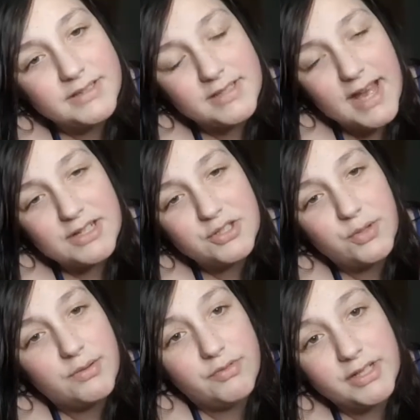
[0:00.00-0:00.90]
is
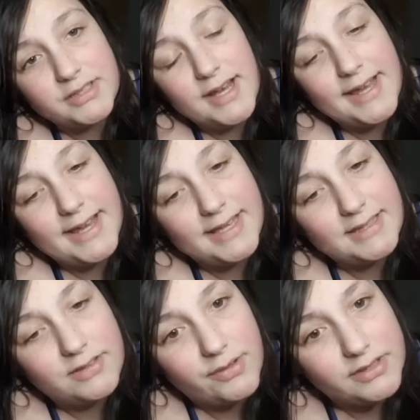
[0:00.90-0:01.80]
attached to a ring light,
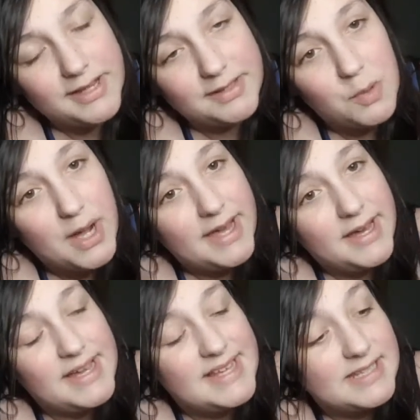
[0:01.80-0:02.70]
and the ring light
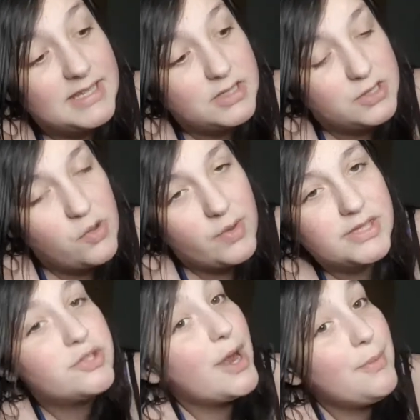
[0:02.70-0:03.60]
wire isn't as
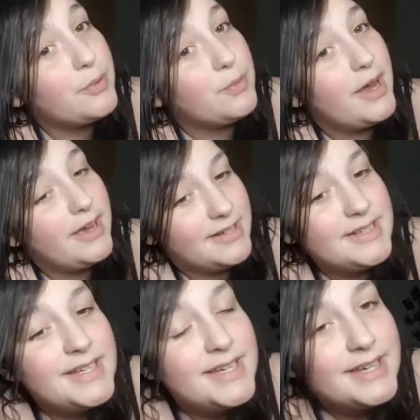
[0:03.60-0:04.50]
long as the tripod
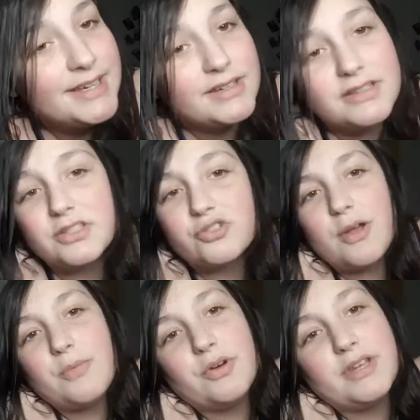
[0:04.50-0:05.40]
wire, because
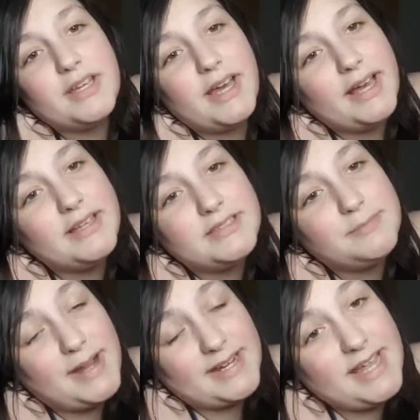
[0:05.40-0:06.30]
the tripod
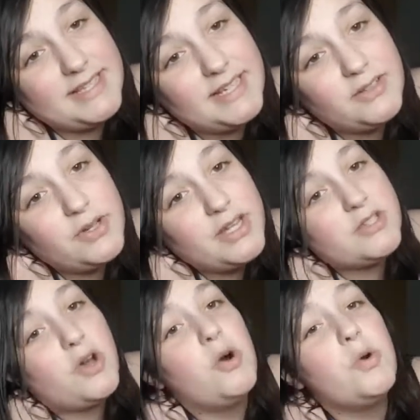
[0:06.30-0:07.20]
has magnetic
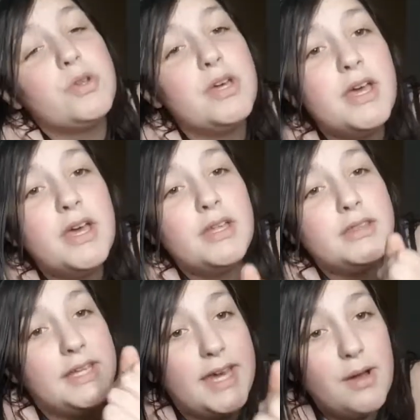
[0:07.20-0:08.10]
on it to hold
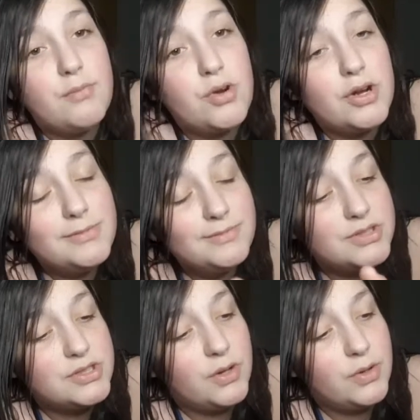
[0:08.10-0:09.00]
the camera.
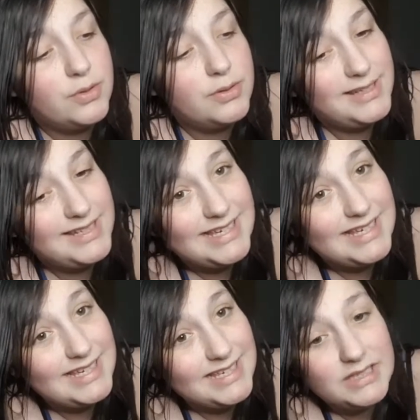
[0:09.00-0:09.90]
So
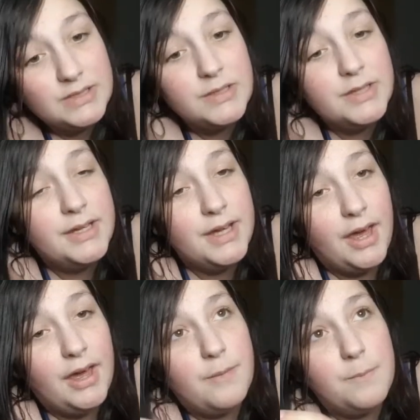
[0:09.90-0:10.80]
yeah,
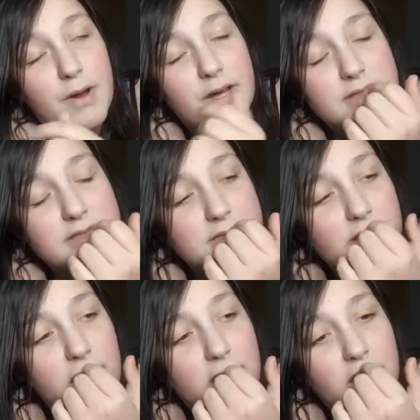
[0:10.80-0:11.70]
but
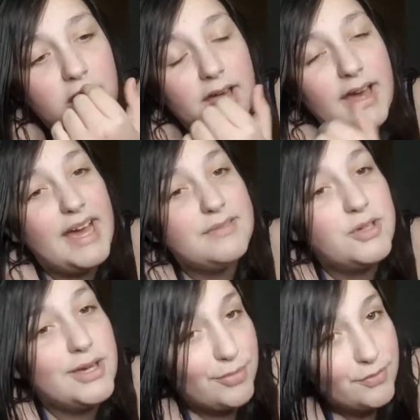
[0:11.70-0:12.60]
I
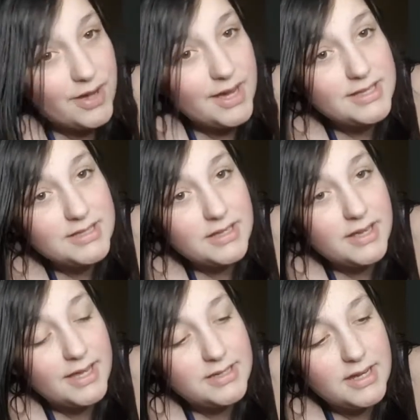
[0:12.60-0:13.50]
have to
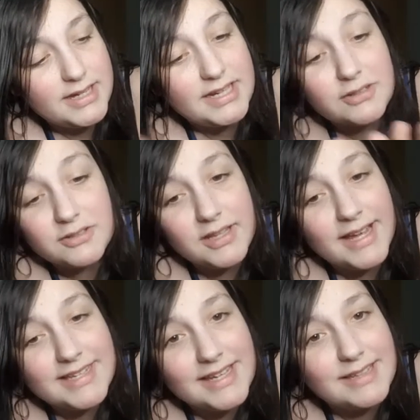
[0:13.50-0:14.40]
improvise and I need
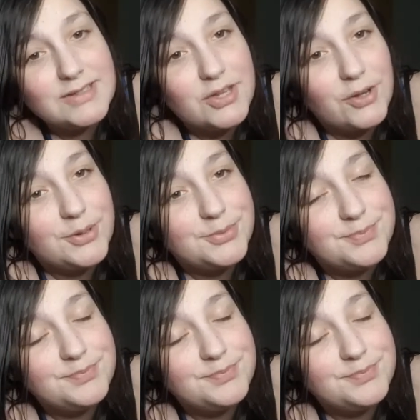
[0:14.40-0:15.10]
good lighting, so